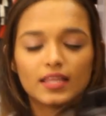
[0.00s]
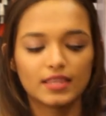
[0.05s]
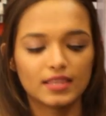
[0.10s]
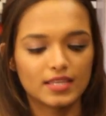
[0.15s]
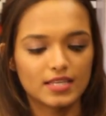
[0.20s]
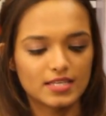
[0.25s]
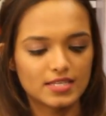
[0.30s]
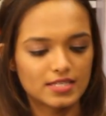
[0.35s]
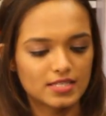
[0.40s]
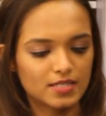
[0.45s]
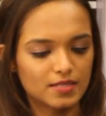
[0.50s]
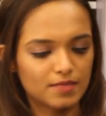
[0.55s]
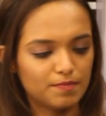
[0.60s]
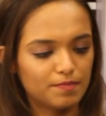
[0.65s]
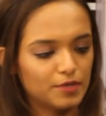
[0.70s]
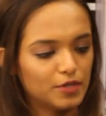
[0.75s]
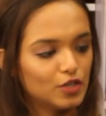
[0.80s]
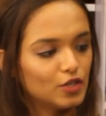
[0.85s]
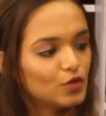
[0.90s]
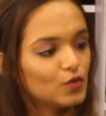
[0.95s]
this
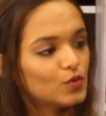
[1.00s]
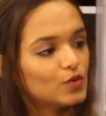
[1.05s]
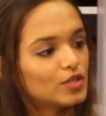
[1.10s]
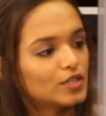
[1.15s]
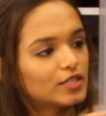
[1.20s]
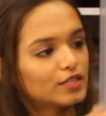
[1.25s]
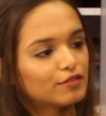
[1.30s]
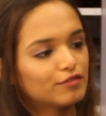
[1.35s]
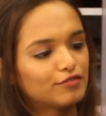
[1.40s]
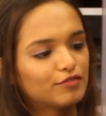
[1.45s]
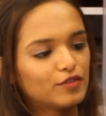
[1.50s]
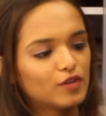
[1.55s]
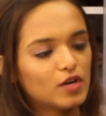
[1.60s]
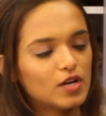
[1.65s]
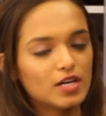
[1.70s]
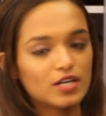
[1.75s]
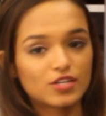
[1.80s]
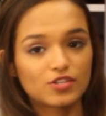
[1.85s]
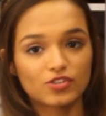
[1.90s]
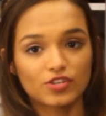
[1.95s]

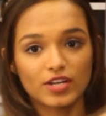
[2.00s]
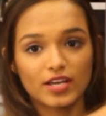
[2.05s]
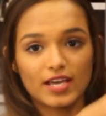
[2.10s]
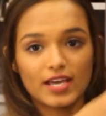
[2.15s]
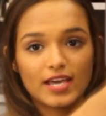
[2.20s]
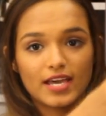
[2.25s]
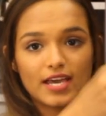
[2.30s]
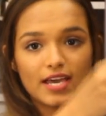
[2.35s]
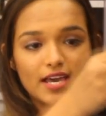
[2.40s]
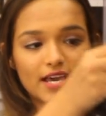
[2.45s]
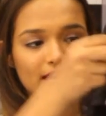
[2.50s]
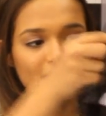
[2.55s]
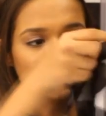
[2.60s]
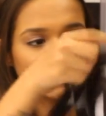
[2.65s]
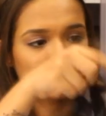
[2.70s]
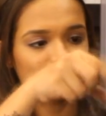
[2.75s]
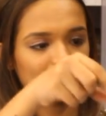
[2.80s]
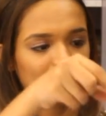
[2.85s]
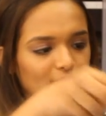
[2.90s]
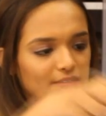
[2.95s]
beautiful
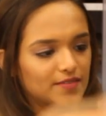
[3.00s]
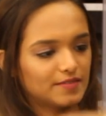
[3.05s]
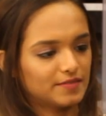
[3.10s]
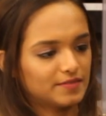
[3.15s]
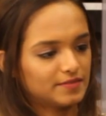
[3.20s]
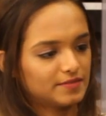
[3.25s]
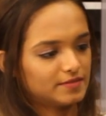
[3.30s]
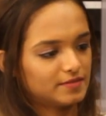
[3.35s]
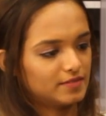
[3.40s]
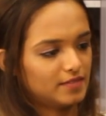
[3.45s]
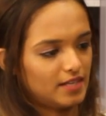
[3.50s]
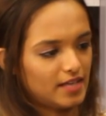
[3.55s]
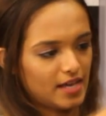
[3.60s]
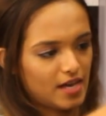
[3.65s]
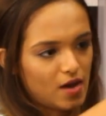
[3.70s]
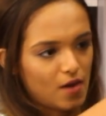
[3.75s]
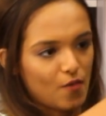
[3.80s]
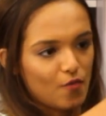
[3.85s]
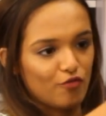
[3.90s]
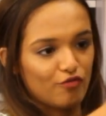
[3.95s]
dress,
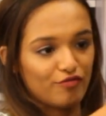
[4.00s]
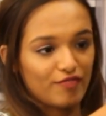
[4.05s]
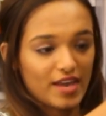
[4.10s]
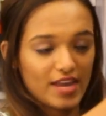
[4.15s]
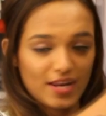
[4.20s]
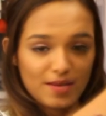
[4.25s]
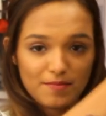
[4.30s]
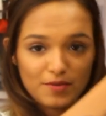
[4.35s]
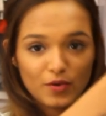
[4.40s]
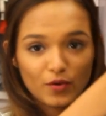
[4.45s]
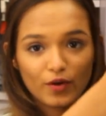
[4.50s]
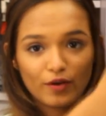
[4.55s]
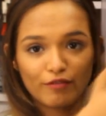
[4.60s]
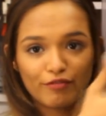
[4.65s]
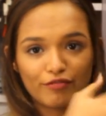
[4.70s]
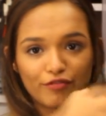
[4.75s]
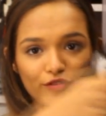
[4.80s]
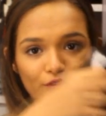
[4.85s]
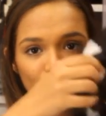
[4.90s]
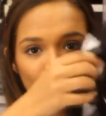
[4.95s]
like very
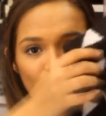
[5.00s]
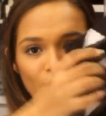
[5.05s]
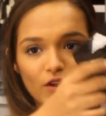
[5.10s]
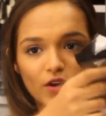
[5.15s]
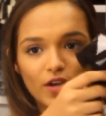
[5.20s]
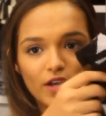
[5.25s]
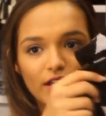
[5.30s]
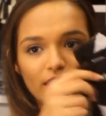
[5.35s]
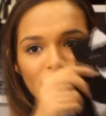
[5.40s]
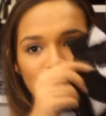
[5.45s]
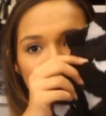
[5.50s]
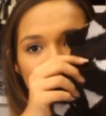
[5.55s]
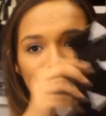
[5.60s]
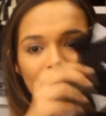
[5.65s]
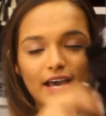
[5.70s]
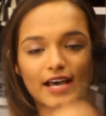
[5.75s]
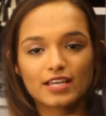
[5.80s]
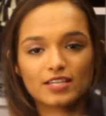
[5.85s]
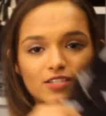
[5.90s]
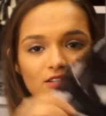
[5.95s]
beautiful.
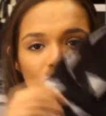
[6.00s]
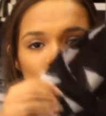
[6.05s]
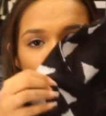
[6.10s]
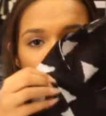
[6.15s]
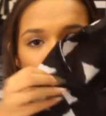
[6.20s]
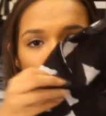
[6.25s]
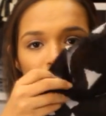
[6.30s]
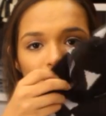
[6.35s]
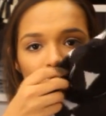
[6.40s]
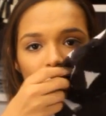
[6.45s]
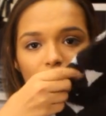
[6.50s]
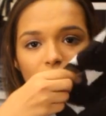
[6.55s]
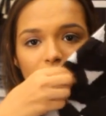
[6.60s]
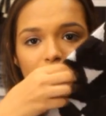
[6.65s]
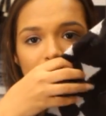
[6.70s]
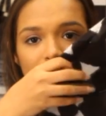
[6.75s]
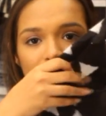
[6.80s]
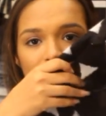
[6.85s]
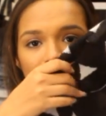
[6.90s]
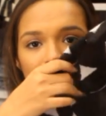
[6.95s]
It has got a
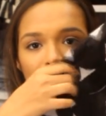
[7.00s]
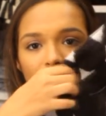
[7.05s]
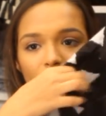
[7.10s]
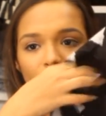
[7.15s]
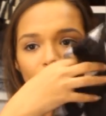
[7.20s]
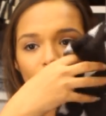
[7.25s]
detailing